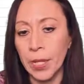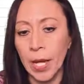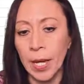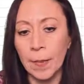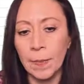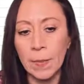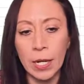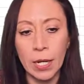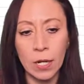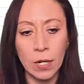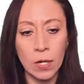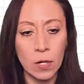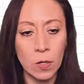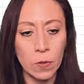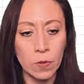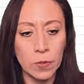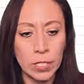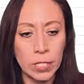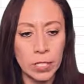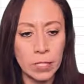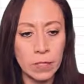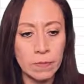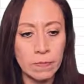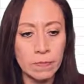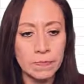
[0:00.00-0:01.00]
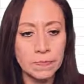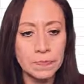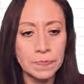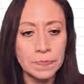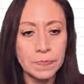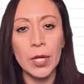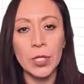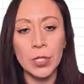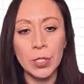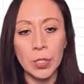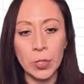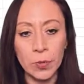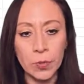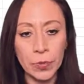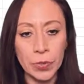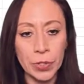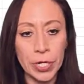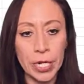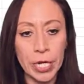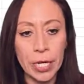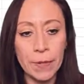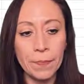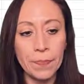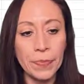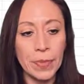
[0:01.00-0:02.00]
I'm gonna close it. Zone
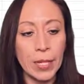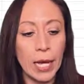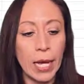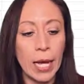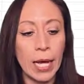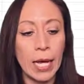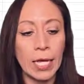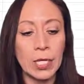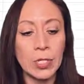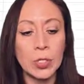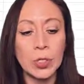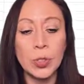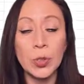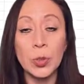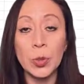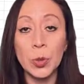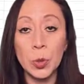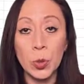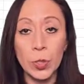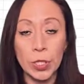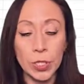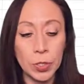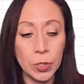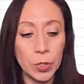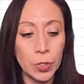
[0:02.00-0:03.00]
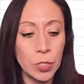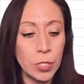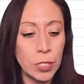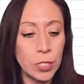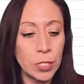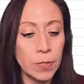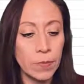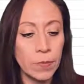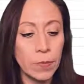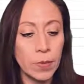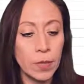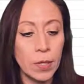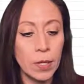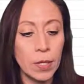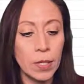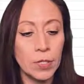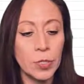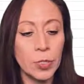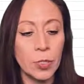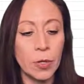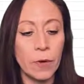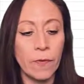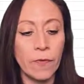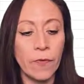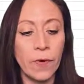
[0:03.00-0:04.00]
three has two stores,
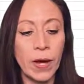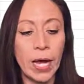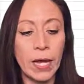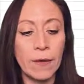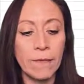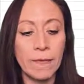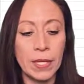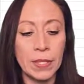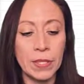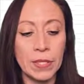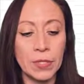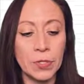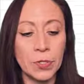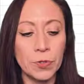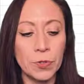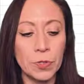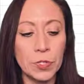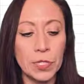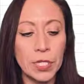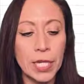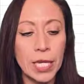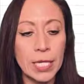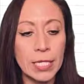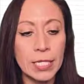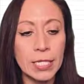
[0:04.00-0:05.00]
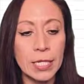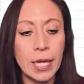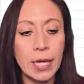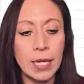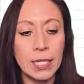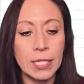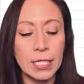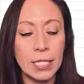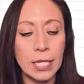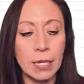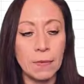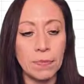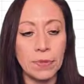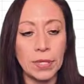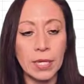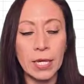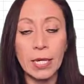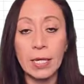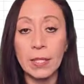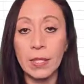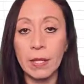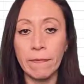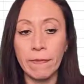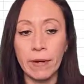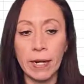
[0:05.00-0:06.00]
store five and store six. Same
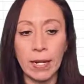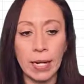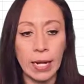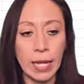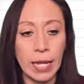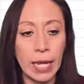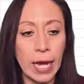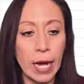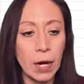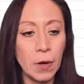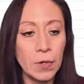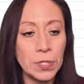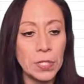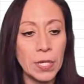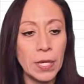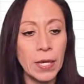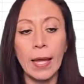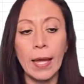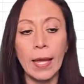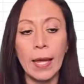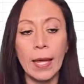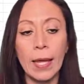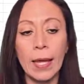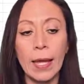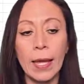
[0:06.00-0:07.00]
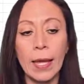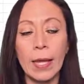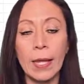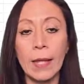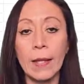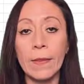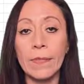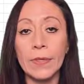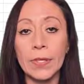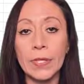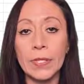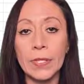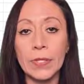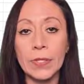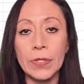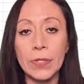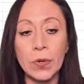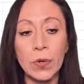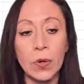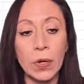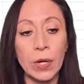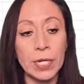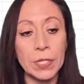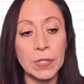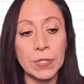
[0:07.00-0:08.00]
thing, different layout. And this
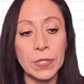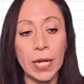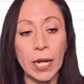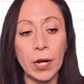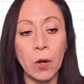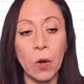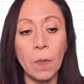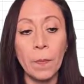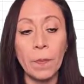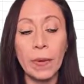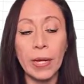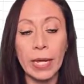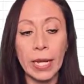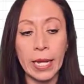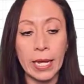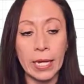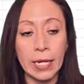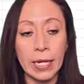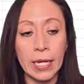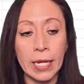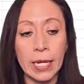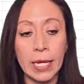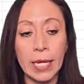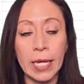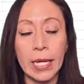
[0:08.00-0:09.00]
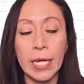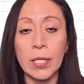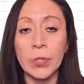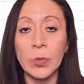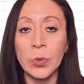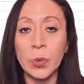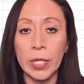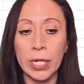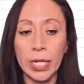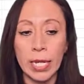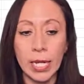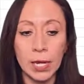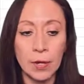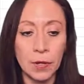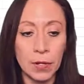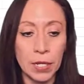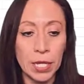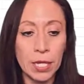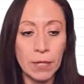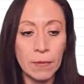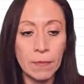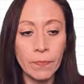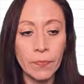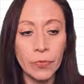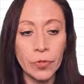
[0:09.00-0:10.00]
store start operating in
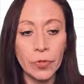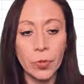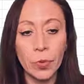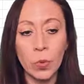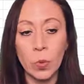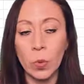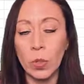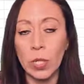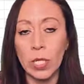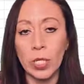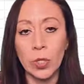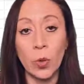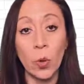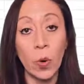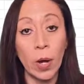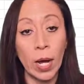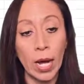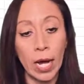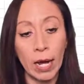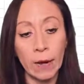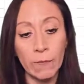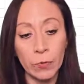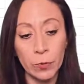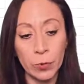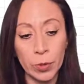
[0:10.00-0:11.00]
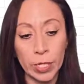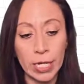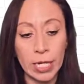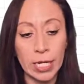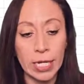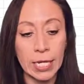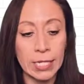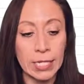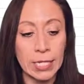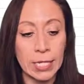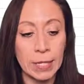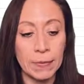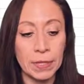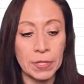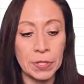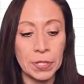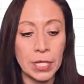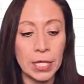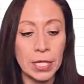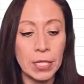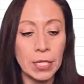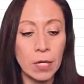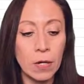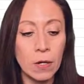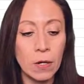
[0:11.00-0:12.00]
2018. So we don't have
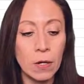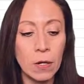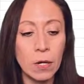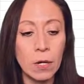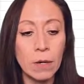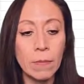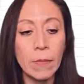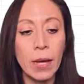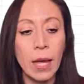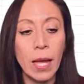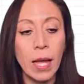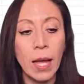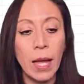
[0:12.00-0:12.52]
2017 column.